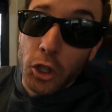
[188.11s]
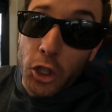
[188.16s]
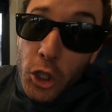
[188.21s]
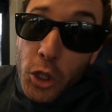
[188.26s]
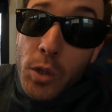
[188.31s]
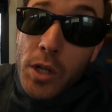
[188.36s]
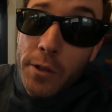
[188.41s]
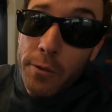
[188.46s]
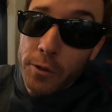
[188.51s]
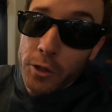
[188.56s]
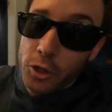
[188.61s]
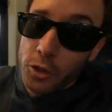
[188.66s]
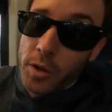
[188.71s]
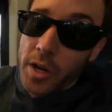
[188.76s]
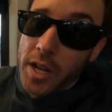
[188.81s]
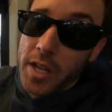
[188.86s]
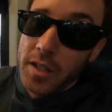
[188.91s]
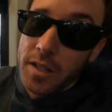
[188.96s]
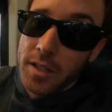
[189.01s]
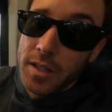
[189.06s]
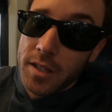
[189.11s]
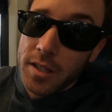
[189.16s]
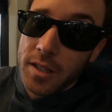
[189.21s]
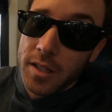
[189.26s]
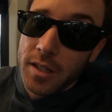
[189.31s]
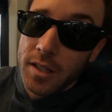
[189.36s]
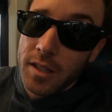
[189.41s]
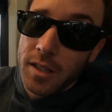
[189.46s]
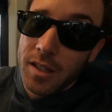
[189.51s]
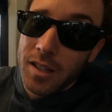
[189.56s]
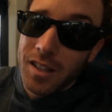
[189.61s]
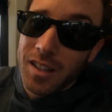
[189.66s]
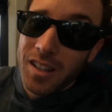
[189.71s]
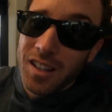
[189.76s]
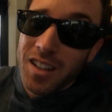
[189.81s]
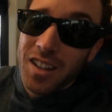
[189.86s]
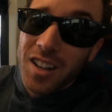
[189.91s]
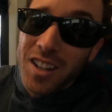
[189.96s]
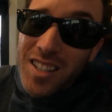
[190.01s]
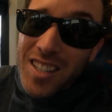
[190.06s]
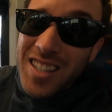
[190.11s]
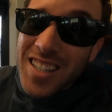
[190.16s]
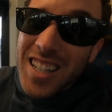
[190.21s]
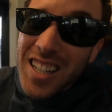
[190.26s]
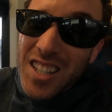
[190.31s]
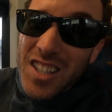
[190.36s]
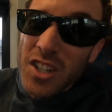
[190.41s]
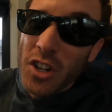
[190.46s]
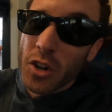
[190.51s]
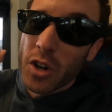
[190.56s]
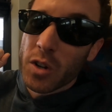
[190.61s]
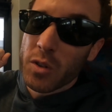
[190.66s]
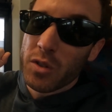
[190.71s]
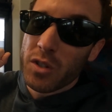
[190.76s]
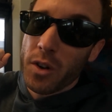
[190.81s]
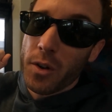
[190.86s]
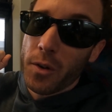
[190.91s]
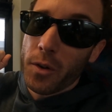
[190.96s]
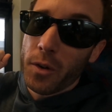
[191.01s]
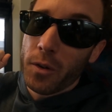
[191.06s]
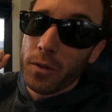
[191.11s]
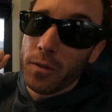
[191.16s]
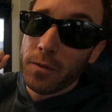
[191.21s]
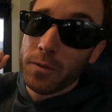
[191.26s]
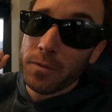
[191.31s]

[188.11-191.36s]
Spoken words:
2 different trains cost €6 total.